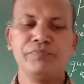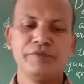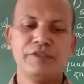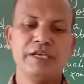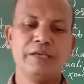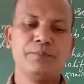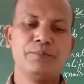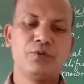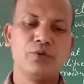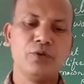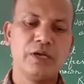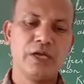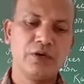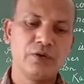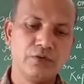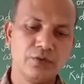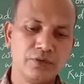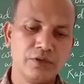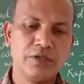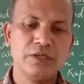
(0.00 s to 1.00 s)
the
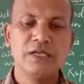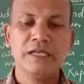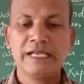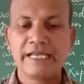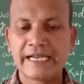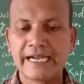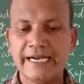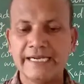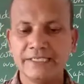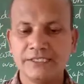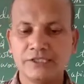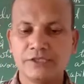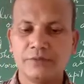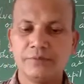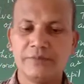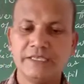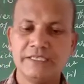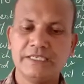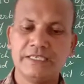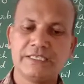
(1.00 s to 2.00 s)
pronoun, kinds
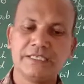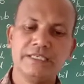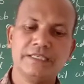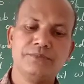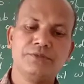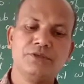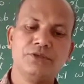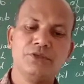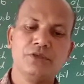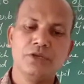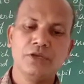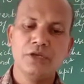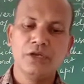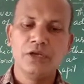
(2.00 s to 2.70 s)
of adjectives,